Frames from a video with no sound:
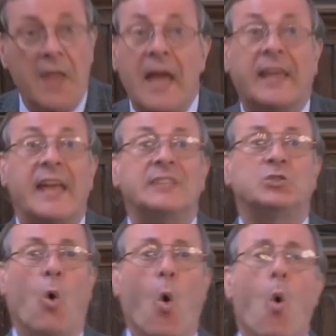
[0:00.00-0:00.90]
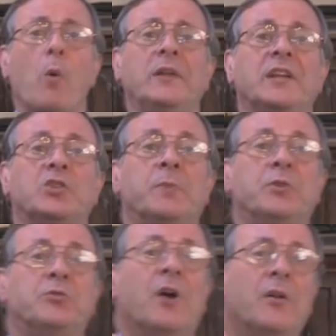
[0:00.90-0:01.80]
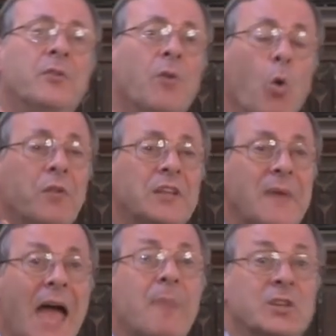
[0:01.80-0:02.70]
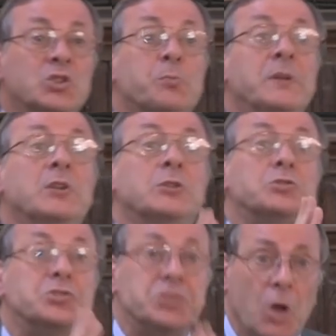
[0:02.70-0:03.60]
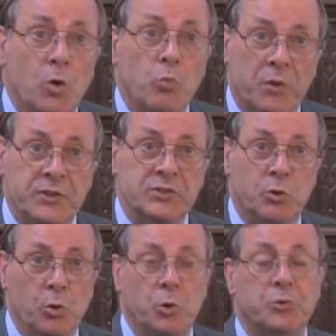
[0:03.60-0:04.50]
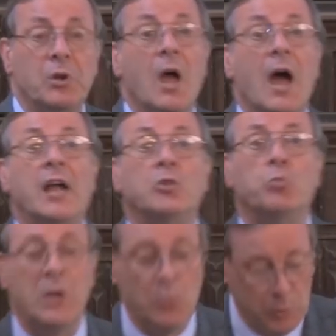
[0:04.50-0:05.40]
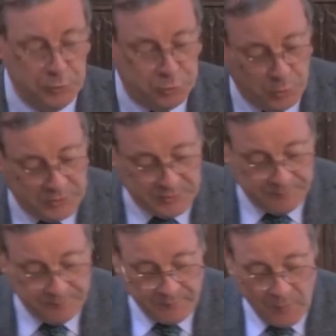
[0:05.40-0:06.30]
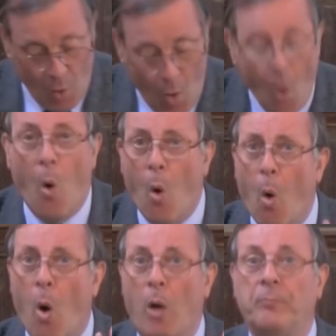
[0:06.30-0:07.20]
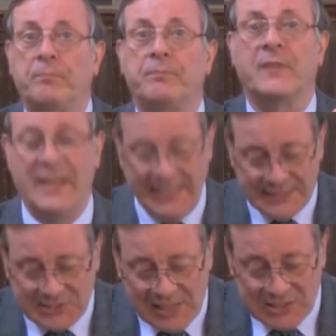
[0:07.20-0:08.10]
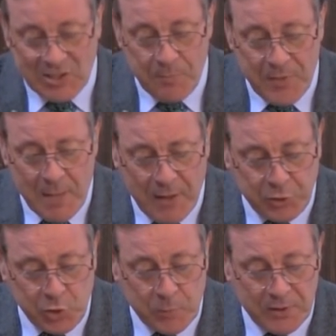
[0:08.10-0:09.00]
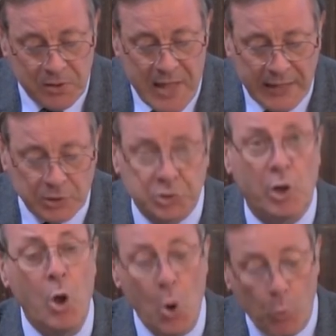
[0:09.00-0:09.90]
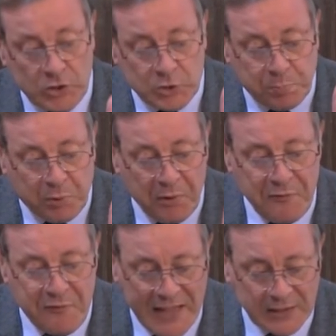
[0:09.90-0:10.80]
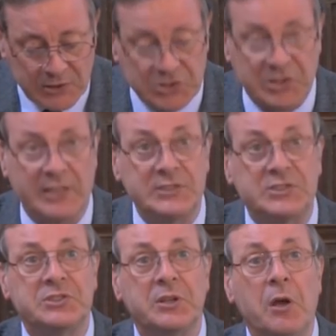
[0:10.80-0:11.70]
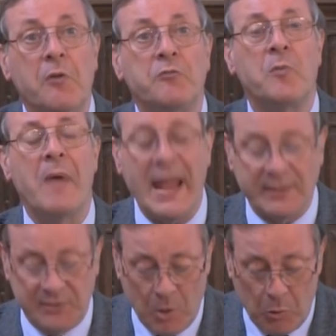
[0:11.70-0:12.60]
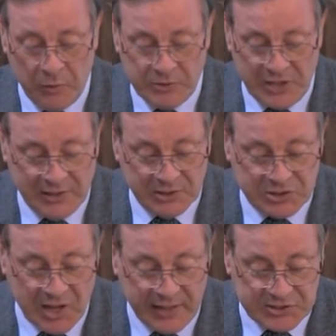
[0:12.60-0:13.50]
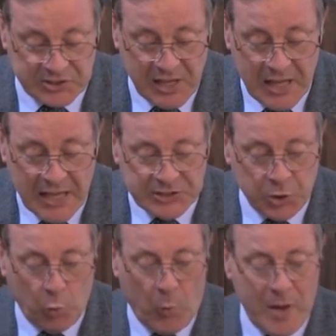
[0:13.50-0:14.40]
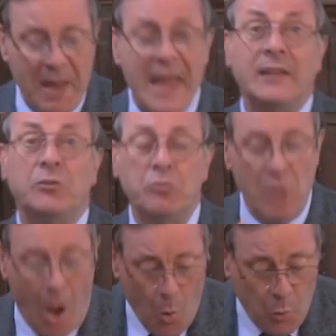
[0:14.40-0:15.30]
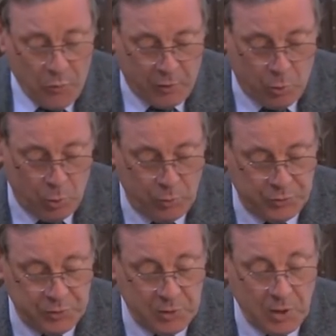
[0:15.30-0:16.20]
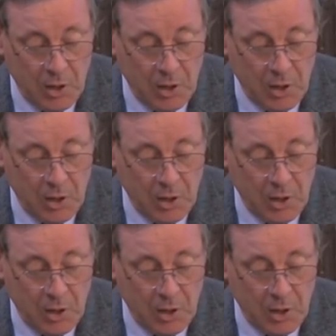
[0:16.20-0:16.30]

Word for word: In that case, all we need to be done, all that needs to happen is to be shown what is good and we will do it. Or is there something about human nature which prevents us from acting on those insights so that we may know the good